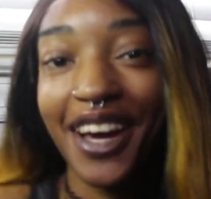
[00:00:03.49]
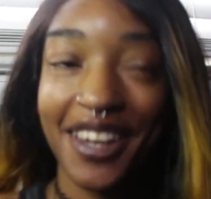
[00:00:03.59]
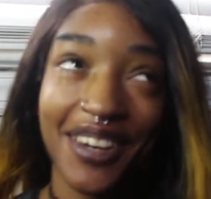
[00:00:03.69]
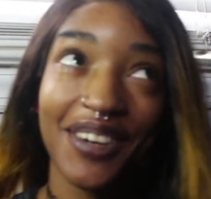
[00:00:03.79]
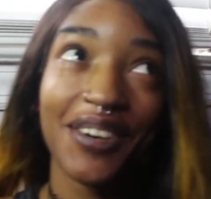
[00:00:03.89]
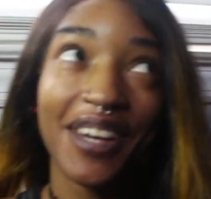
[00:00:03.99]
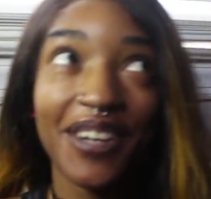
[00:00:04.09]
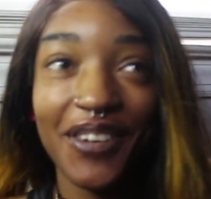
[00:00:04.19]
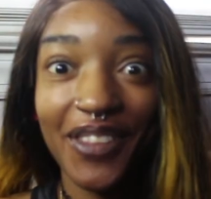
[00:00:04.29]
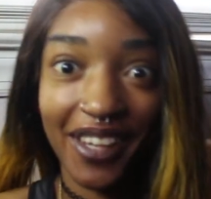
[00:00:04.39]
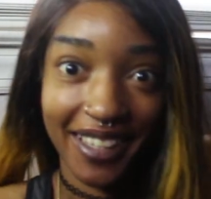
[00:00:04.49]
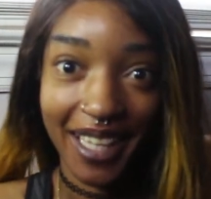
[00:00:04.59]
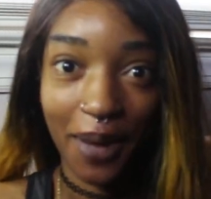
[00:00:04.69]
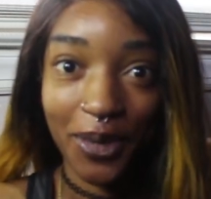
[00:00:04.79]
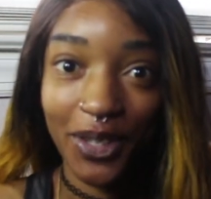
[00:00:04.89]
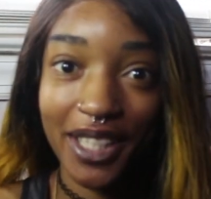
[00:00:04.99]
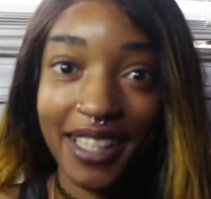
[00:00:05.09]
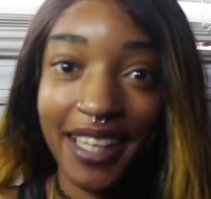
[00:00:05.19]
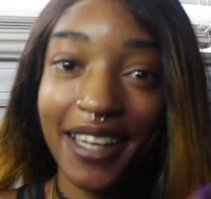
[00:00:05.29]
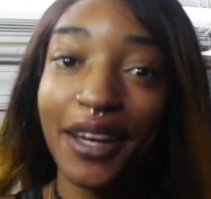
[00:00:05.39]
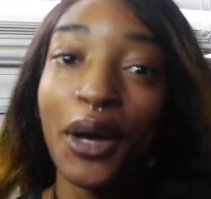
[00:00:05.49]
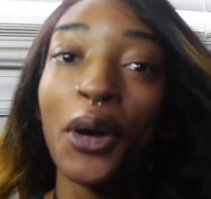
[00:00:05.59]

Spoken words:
I know, long time no see,